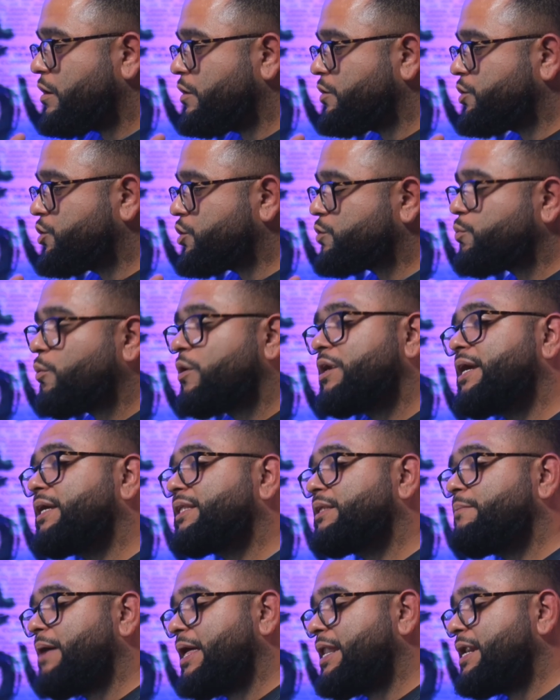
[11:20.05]
just want to
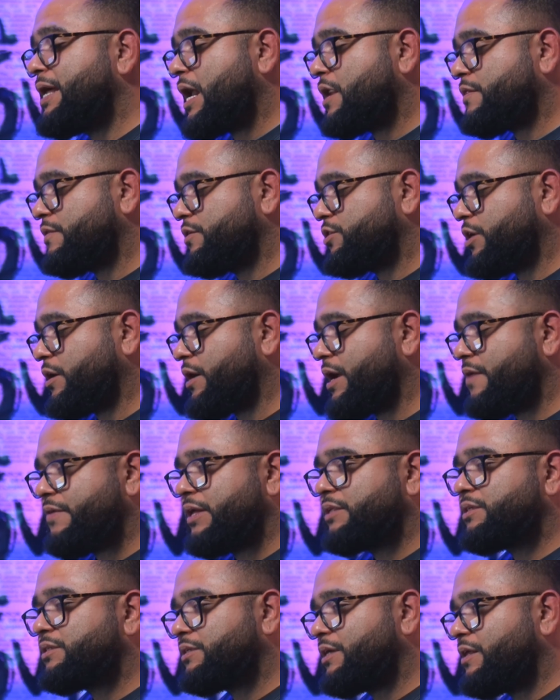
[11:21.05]
get them in and out of the chair, and
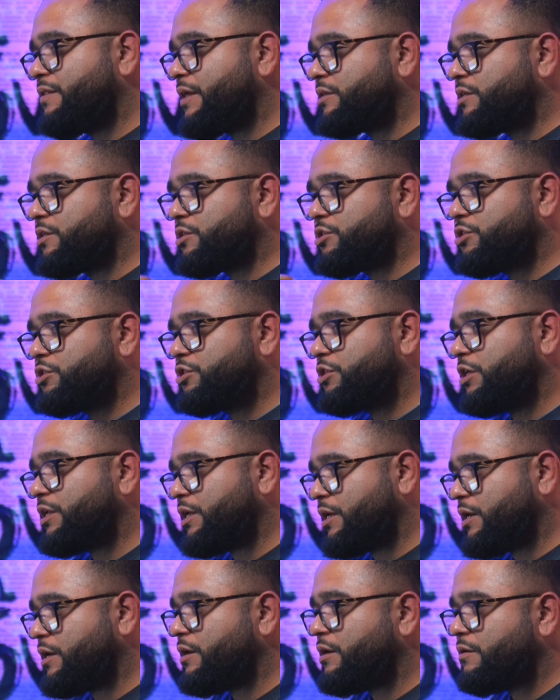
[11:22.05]
that's a
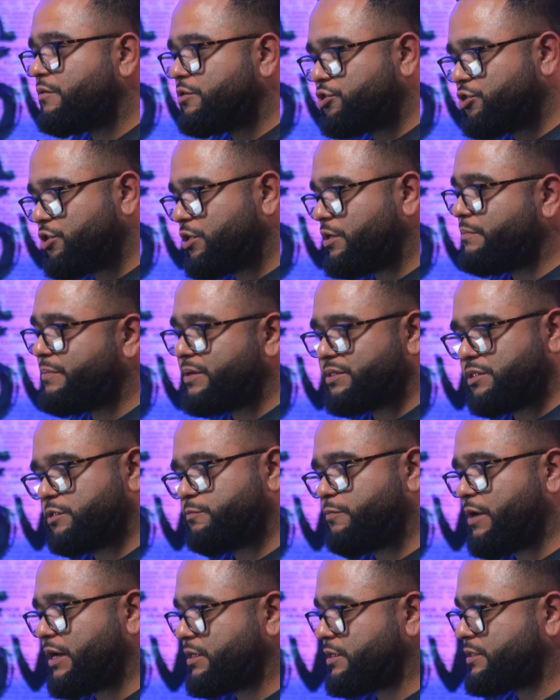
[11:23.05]
shitty business
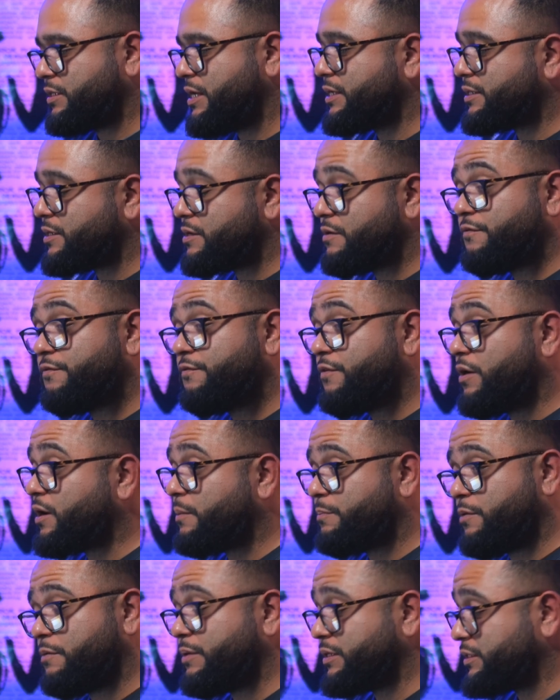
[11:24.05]
practice, and it's gonna fuck
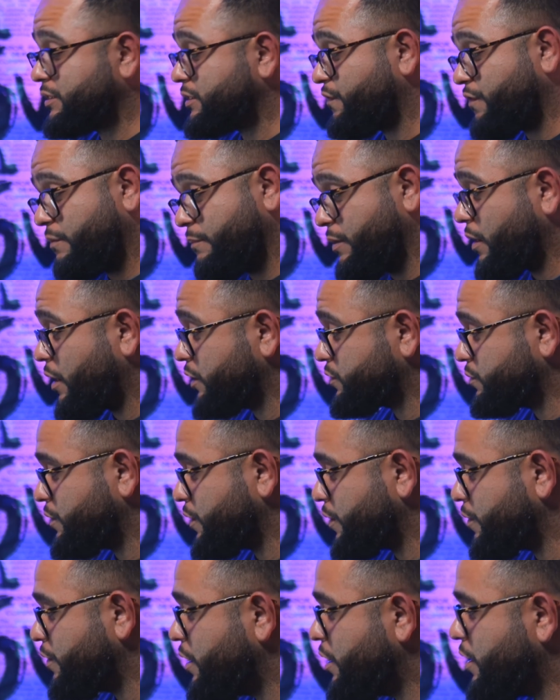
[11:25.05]
up your business, if I'm being honest with
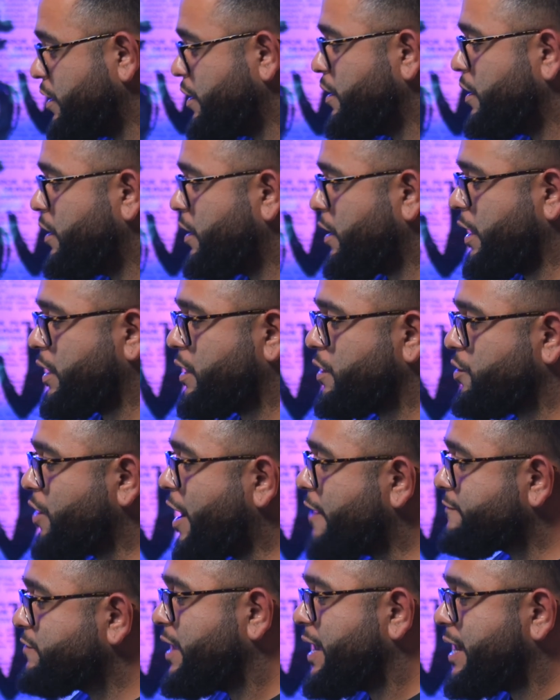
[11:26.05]
you. Like you
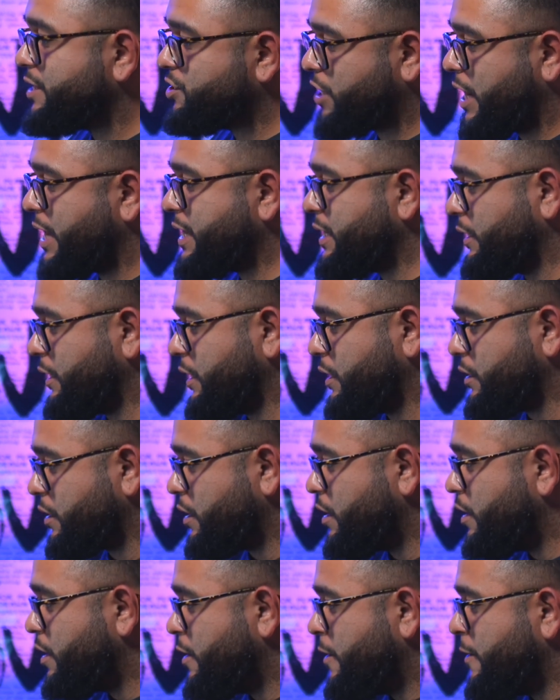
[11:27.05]
have to educate and
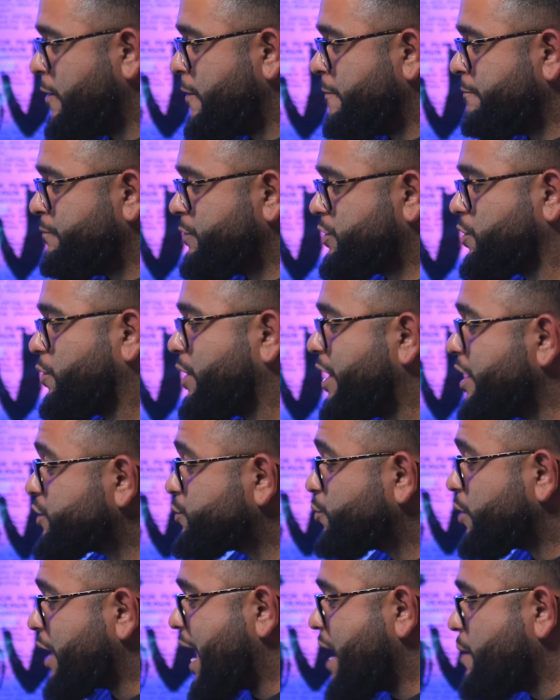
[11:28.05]
lead. So
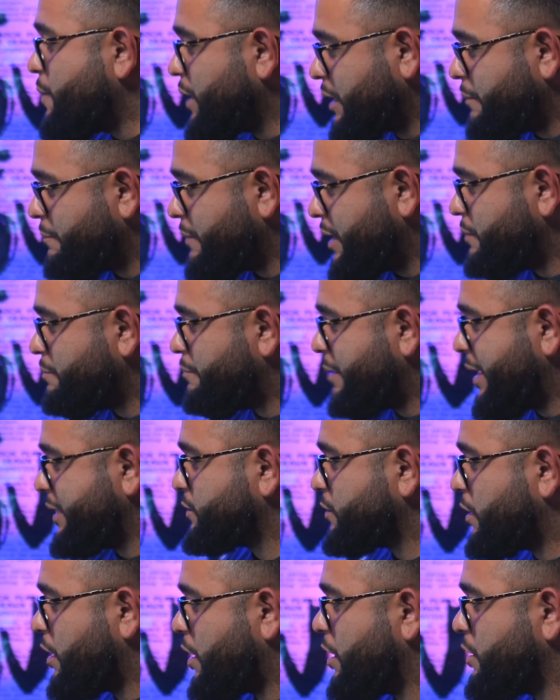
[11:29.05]
here's what I recommend
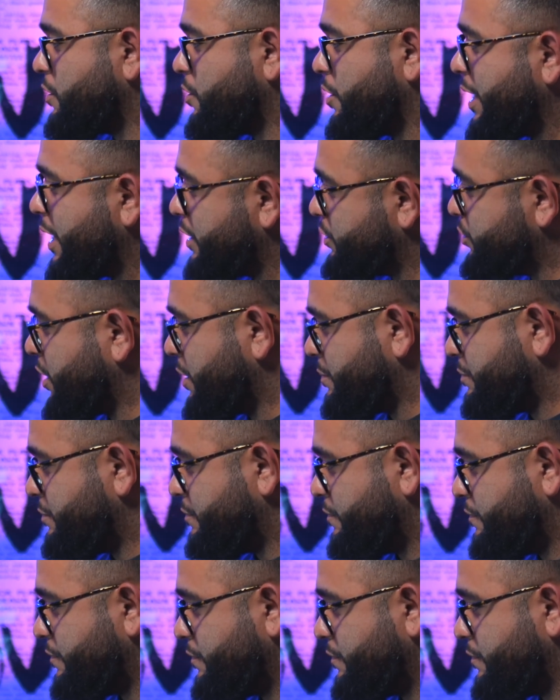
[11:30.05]
based on your head shape,